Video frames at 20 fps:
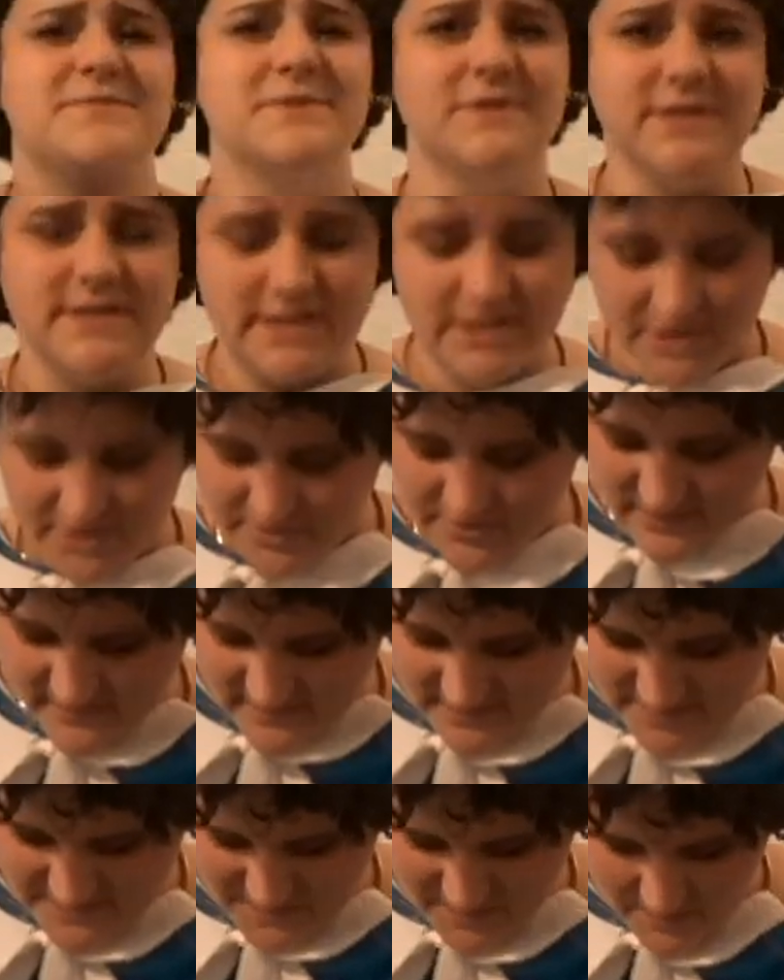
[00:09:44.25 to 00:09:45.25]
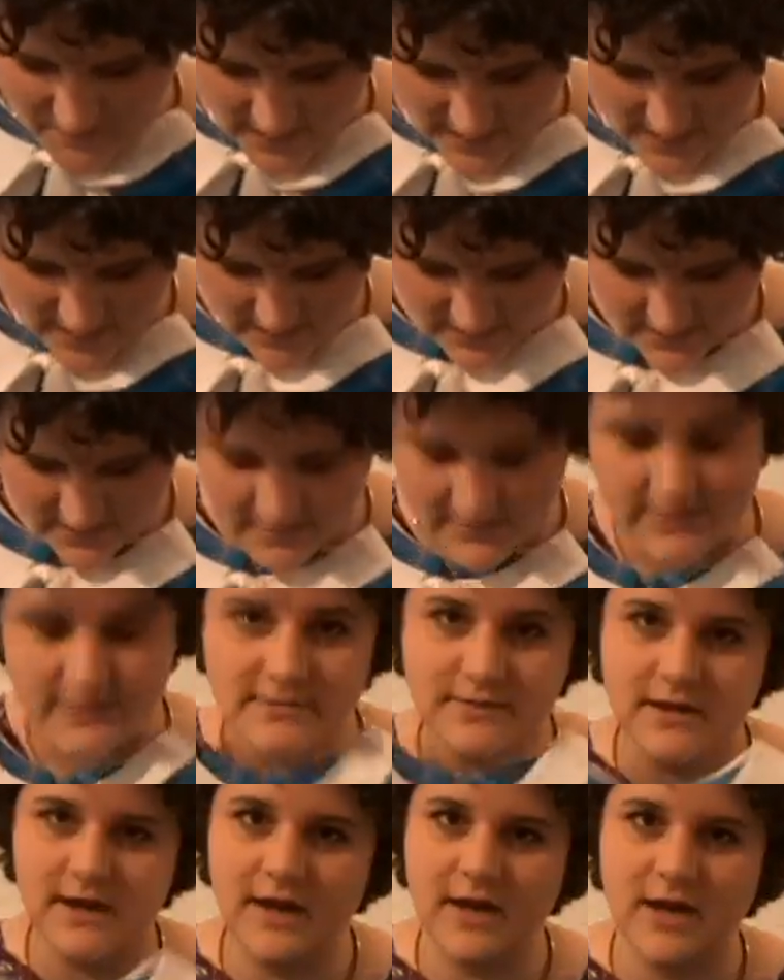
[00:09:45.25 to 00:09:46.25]
really cute, fits me well.
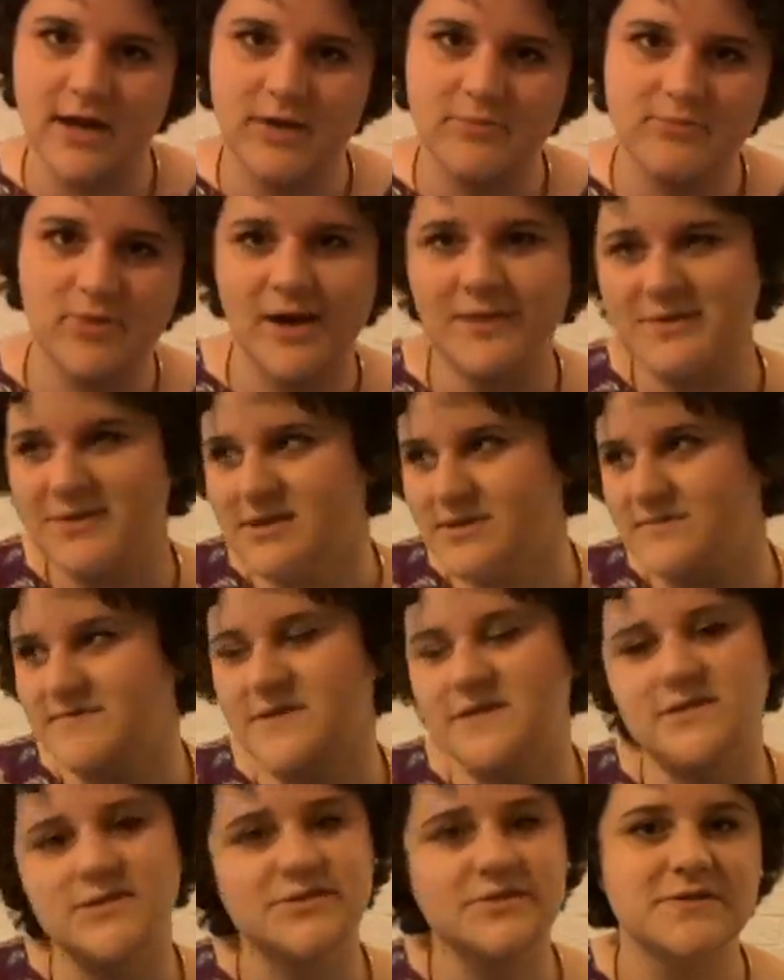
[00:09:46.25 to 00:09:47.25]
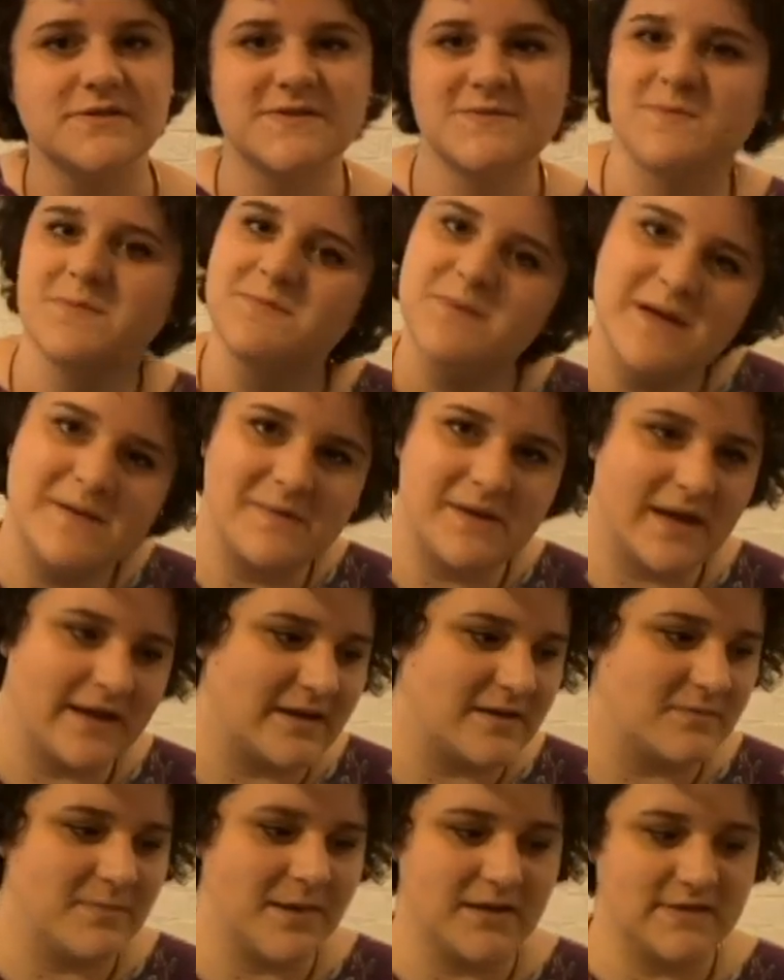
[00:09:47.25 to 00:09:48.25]
Probably a little bit loose, but maybe I
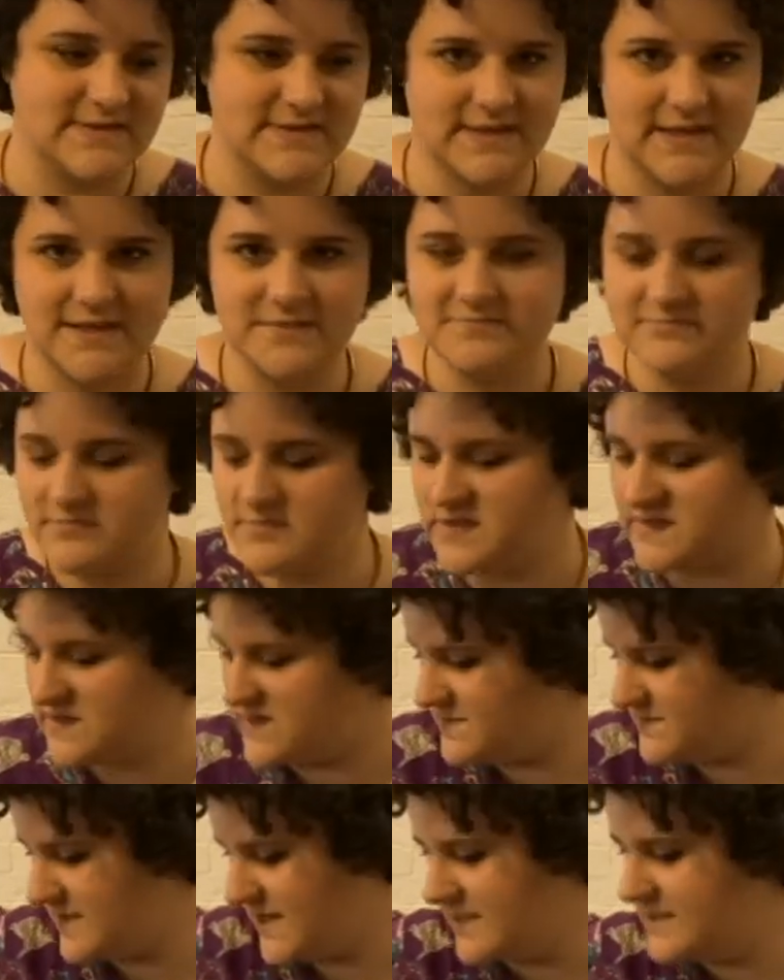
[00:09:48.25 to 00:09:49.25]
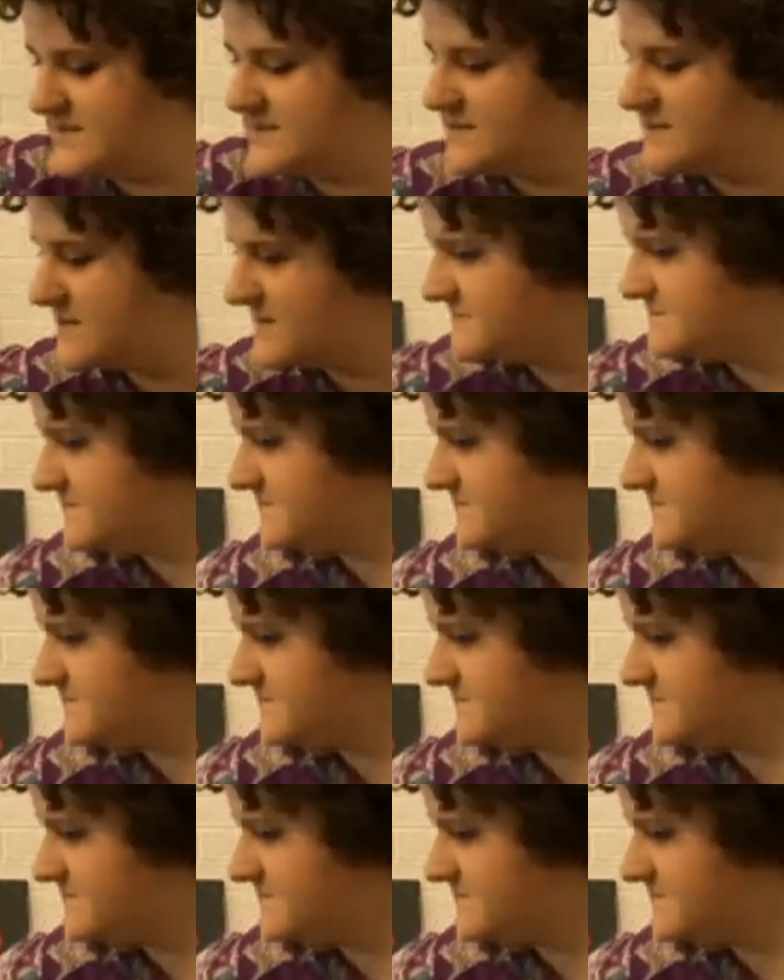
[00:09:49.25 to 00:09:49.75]
can belt it, just depends.